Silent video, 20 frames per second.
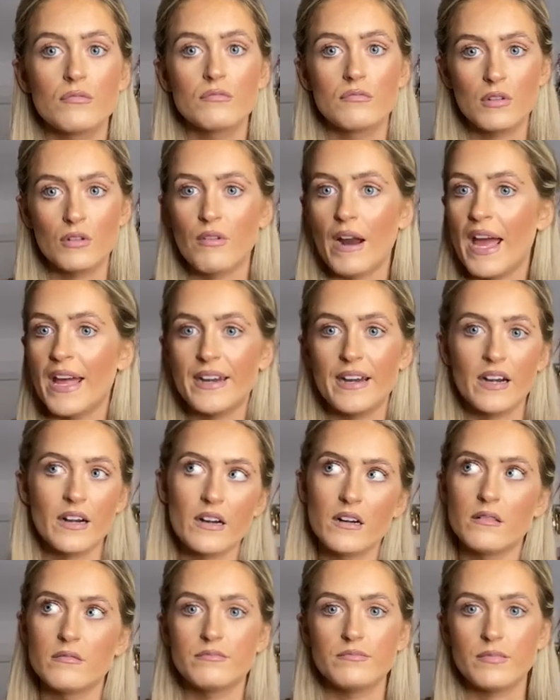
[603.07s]
the
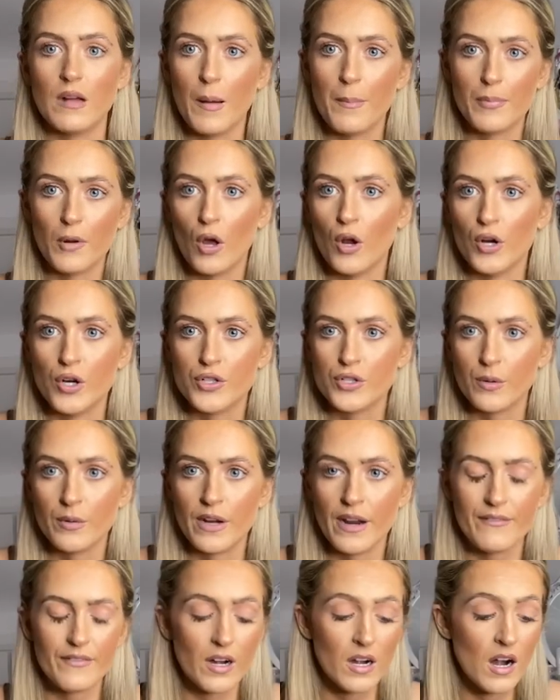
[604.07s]
Ryanair employers or
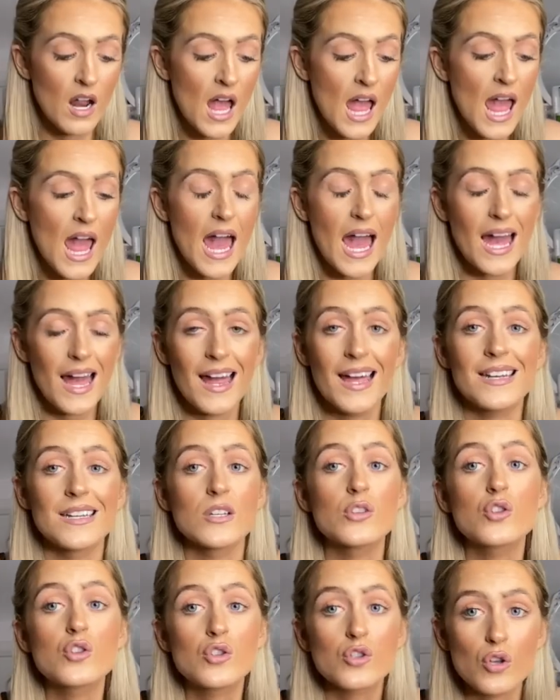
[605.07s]
whatever. It
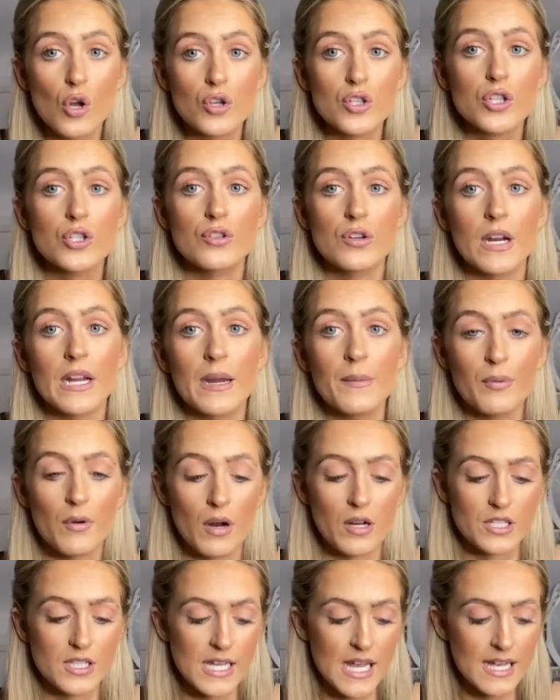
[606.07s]
is such a tricky
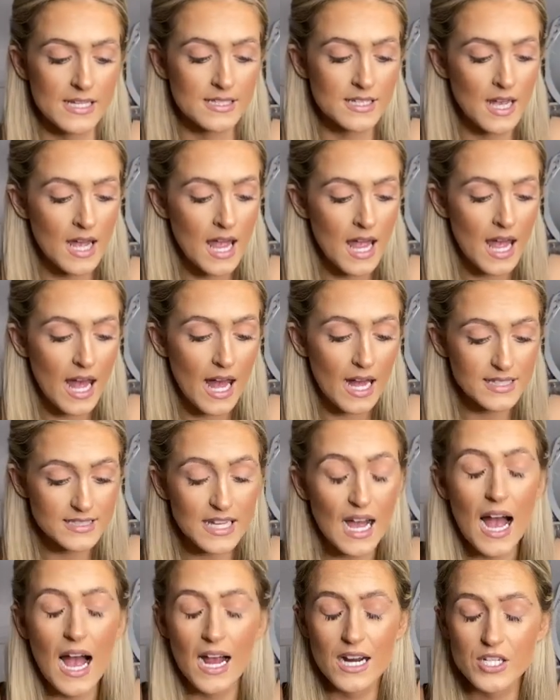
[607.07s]
process. It's
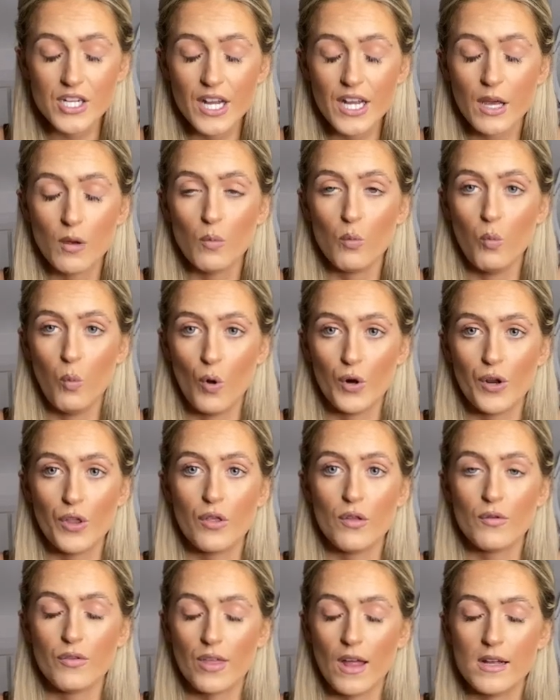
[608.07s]
actually one of
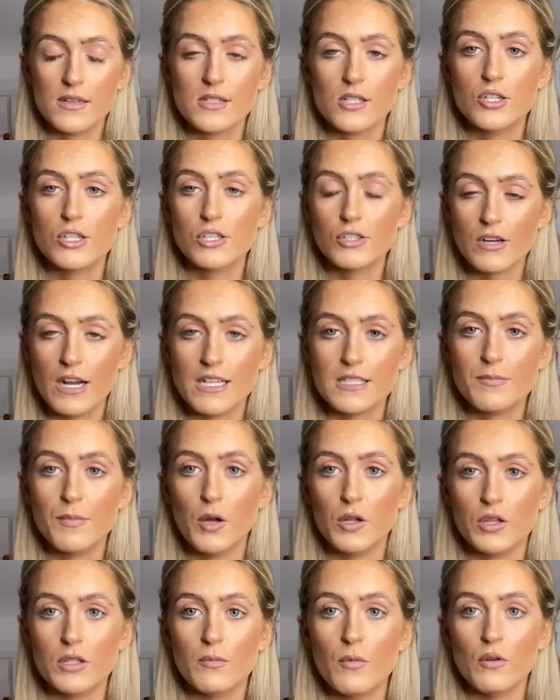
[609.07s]
the things that stressed me
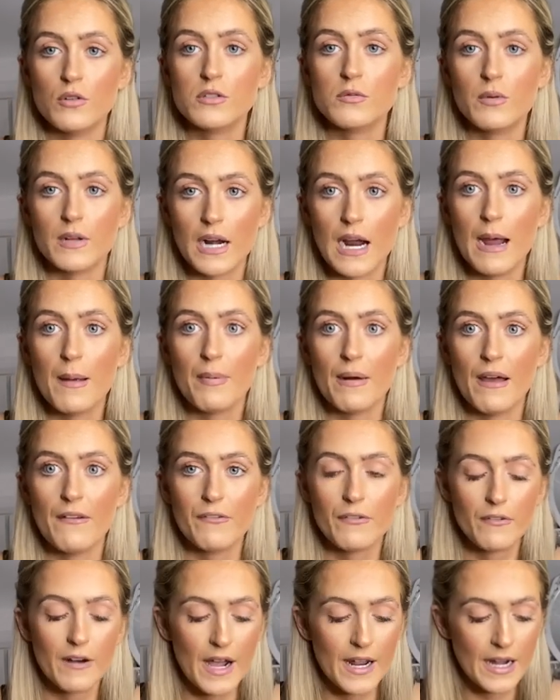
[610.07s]
out the most when I applied
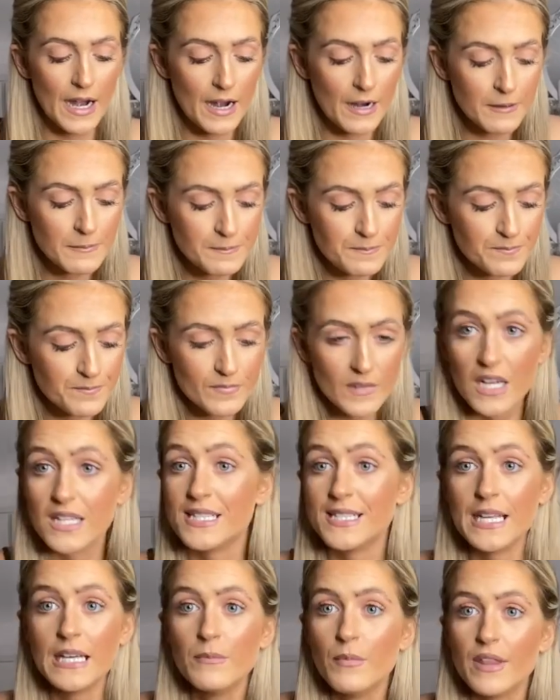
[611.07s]
for Ryanair.
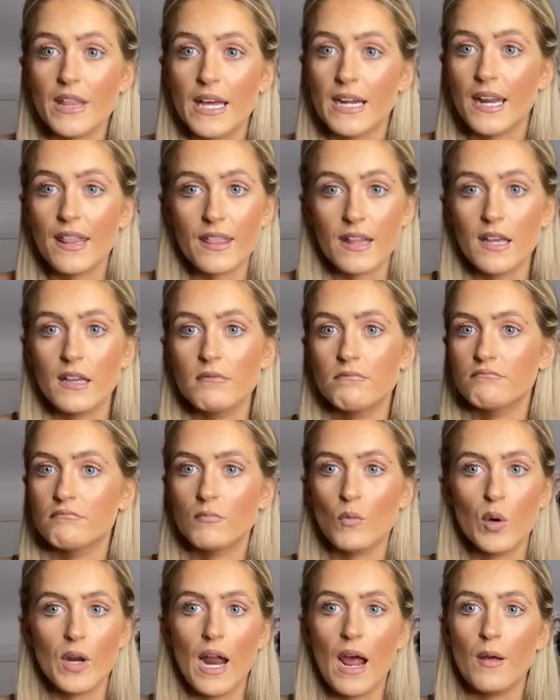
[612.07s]
Same with anything,
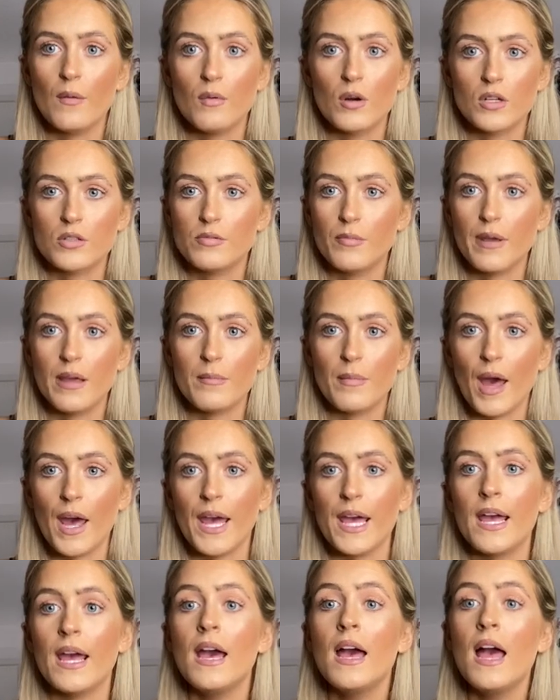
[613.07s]
when I worked with
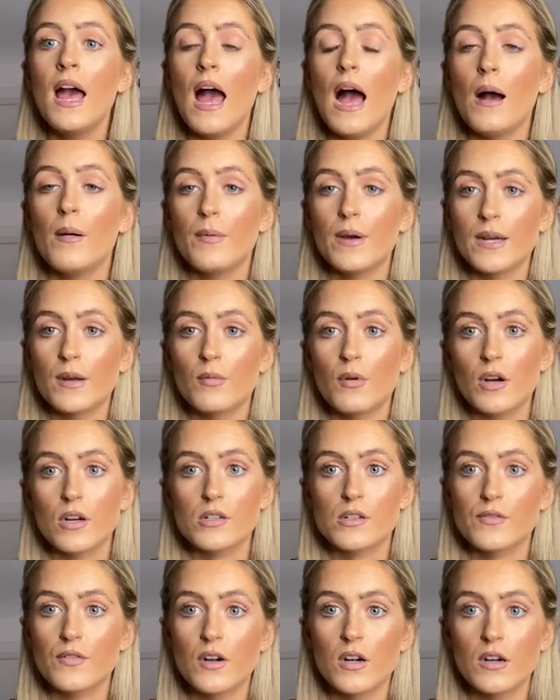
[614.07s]
BMI and when I
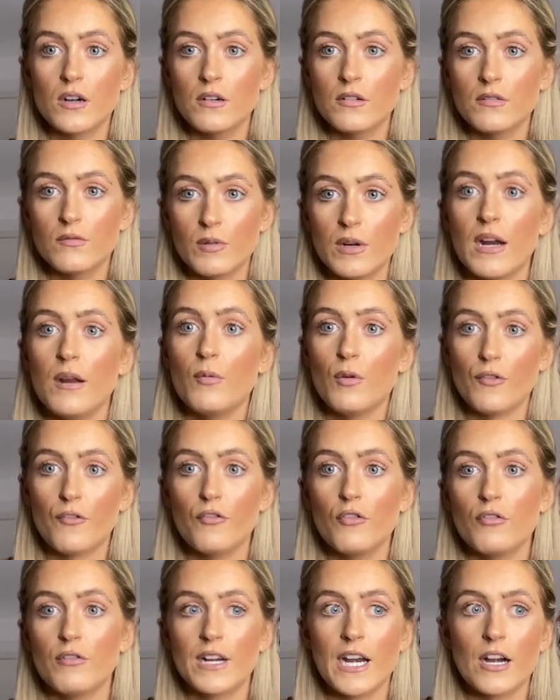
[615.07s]
worked for
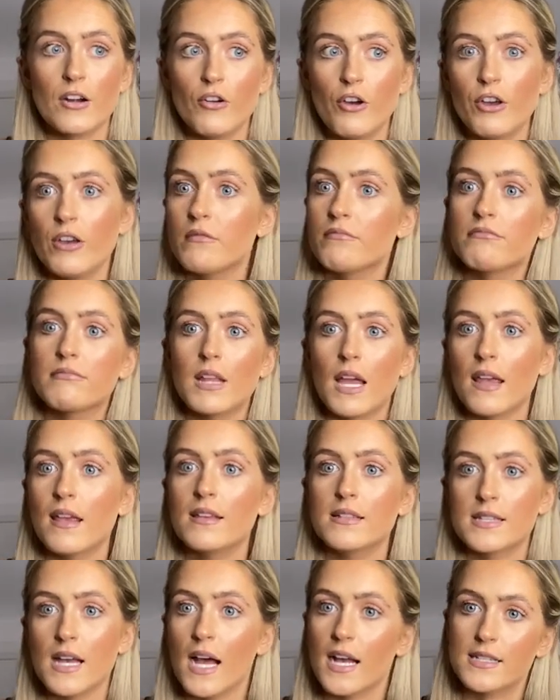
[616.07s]
Loganair now, the
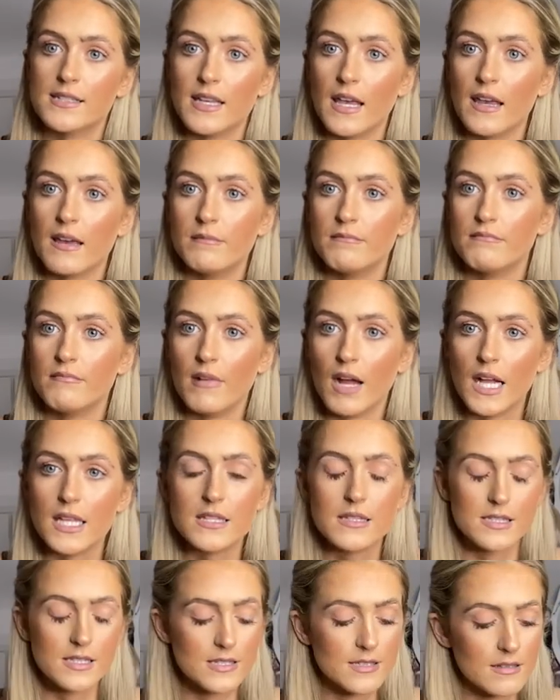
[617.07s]
exact same. It's